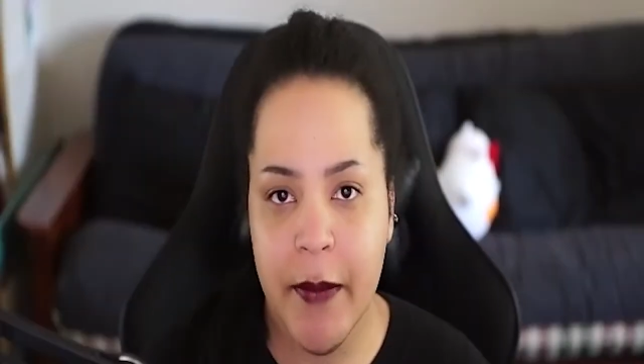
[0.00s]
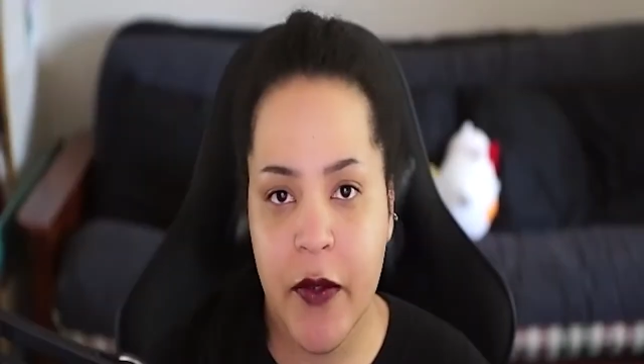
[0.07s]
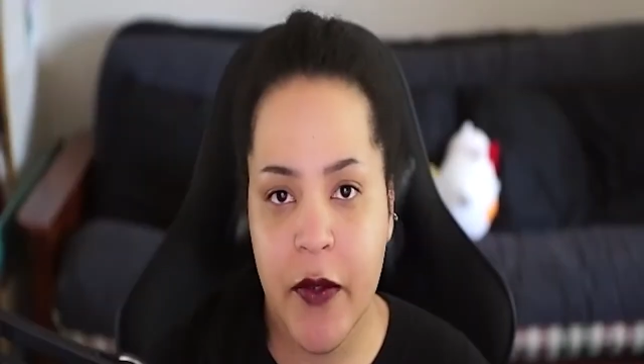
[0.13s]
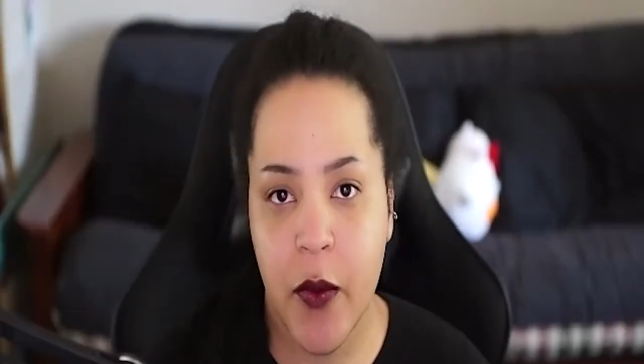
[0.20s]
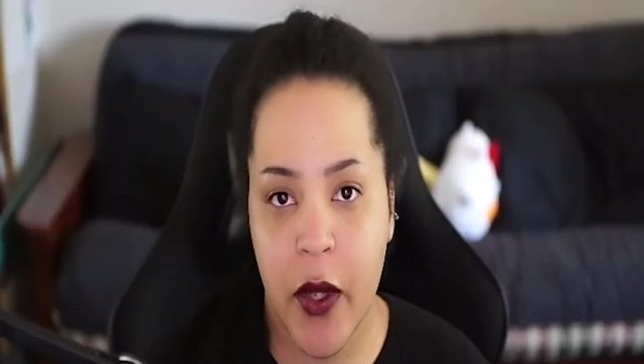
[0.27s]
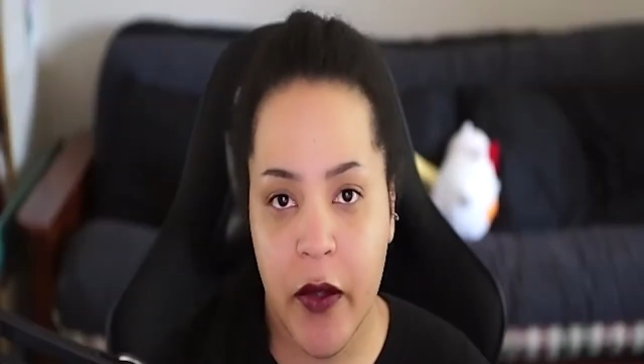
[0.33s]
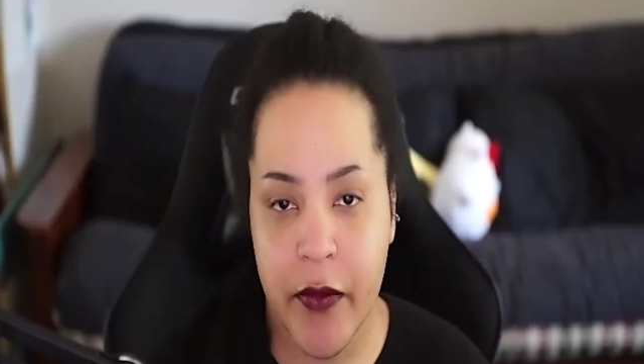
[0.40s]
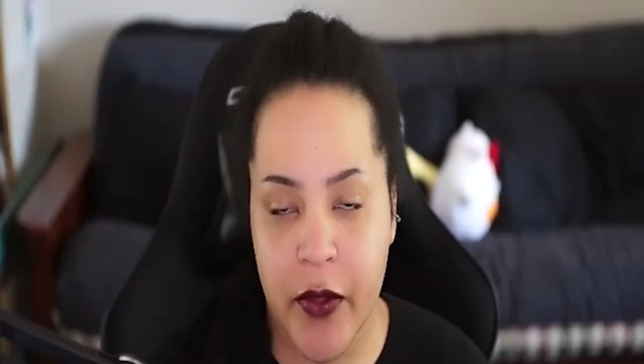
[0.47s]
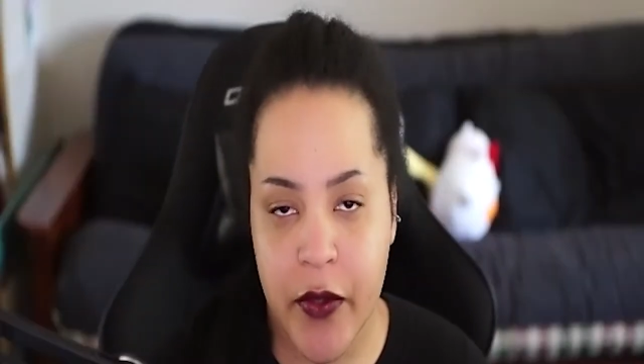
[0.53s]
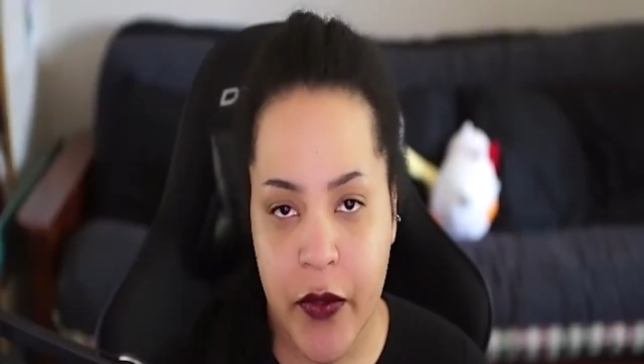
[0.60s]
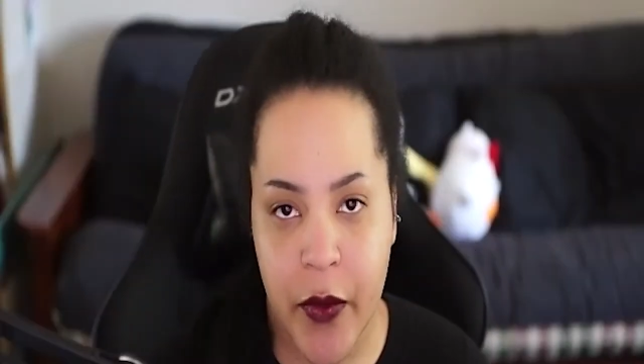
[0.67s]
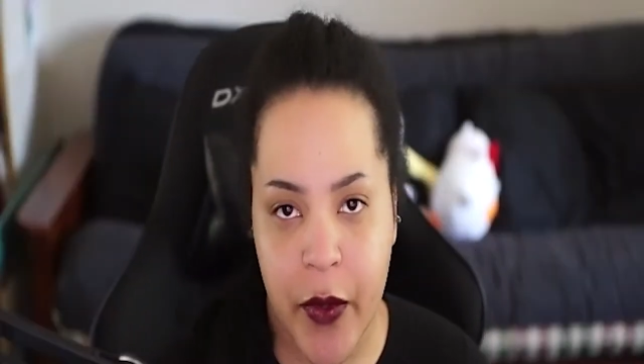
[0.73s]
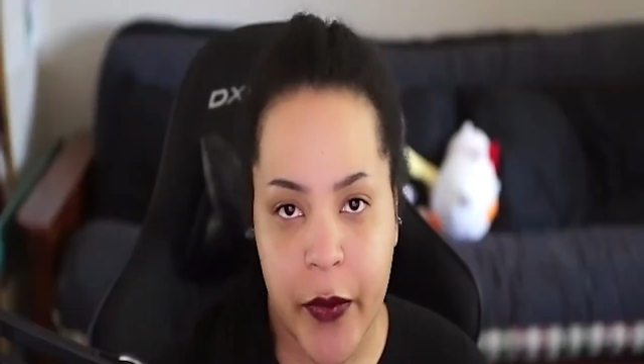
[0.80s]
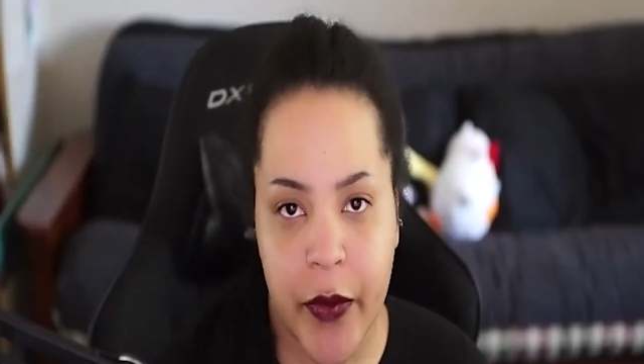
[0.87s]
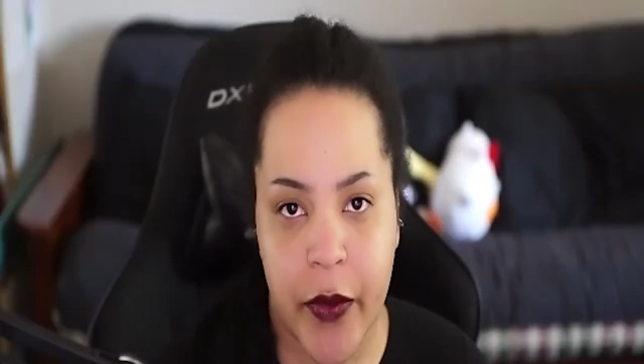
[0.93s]
12 years
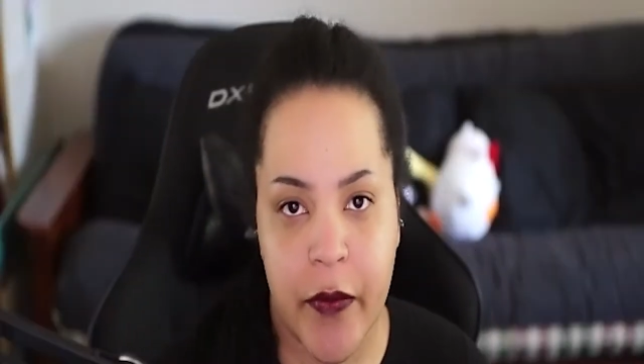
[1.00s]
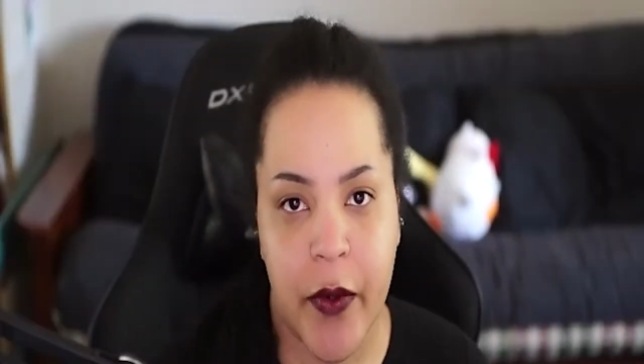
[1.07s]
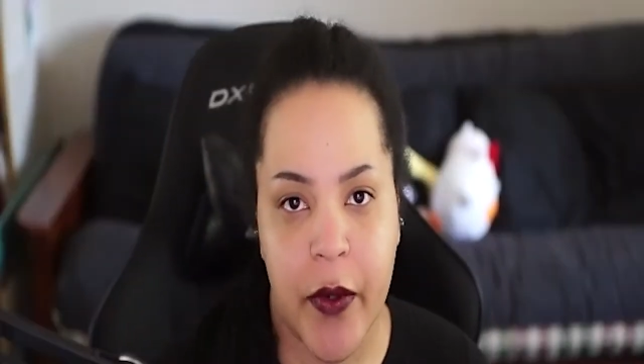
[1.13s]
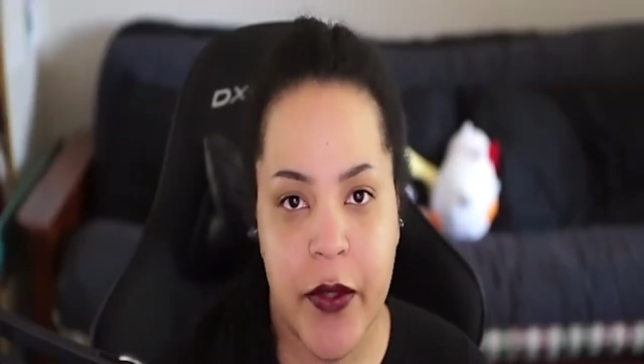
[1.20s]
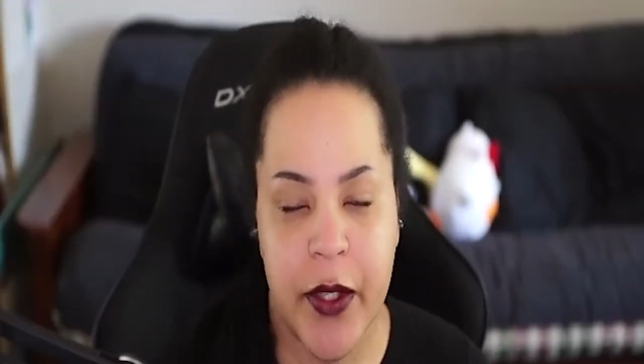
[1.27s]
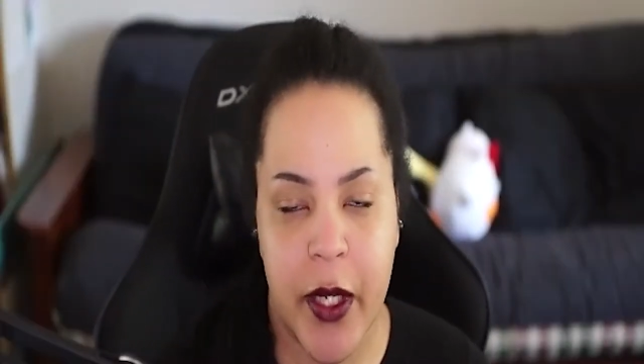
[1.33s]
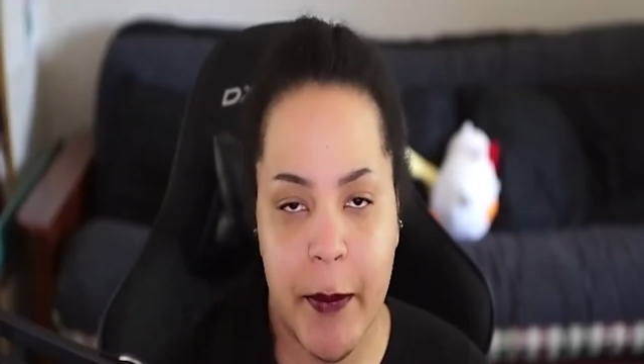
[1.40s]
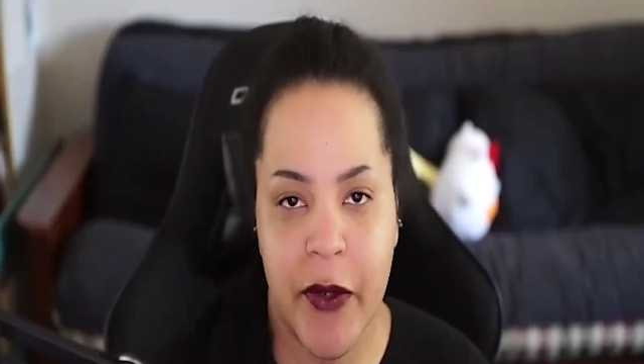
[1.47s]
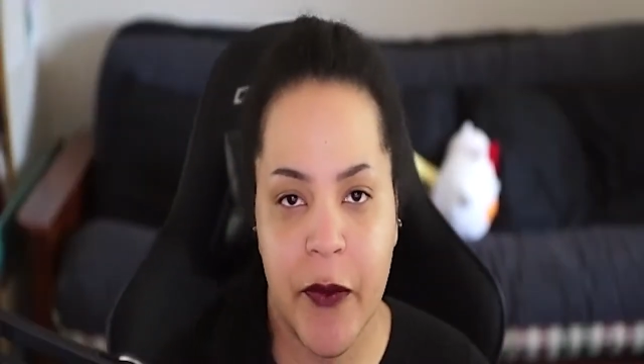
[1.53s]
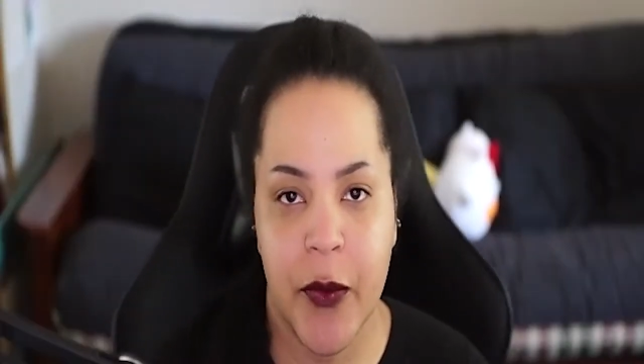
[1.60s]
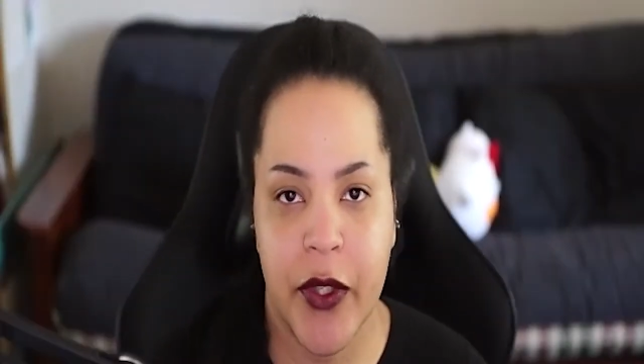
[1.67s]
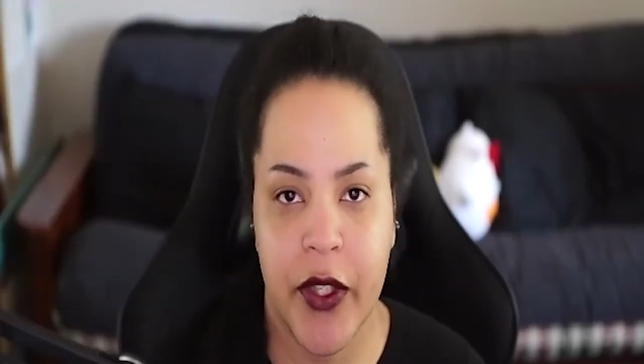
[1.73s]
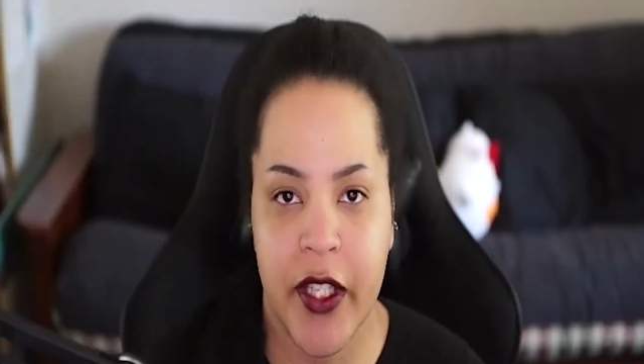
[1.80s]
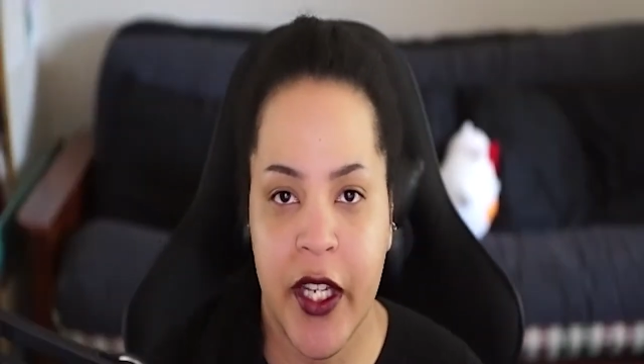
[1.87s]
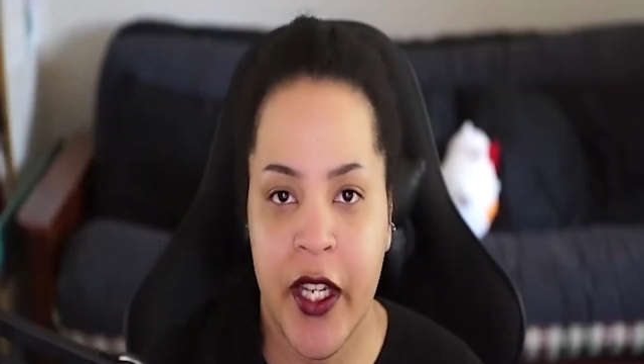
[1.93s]
old the first time I
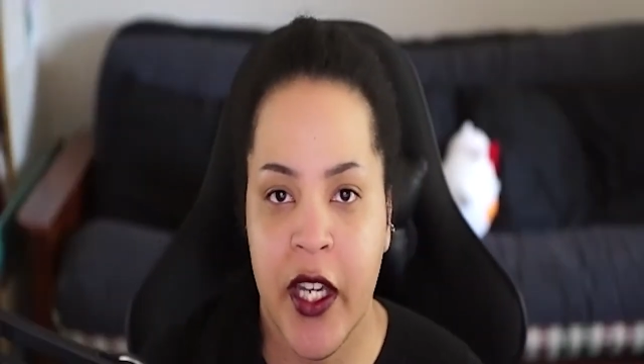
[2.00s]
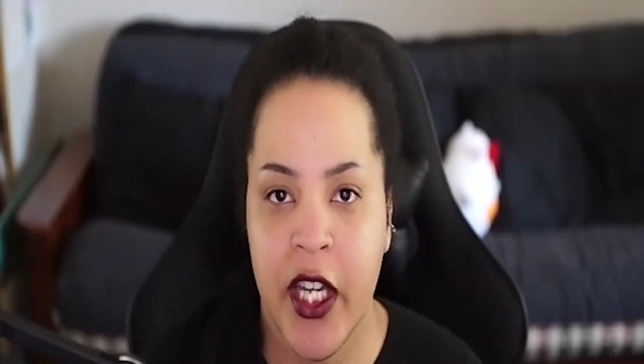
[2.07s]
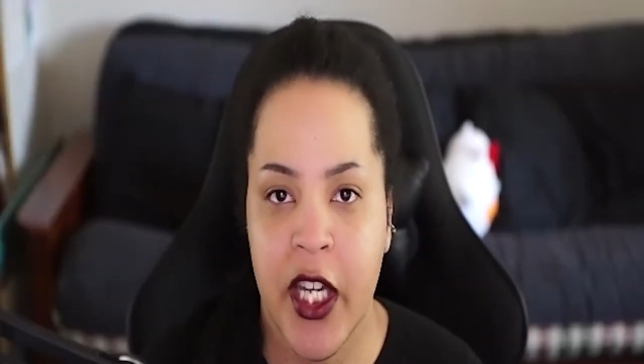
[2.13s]
really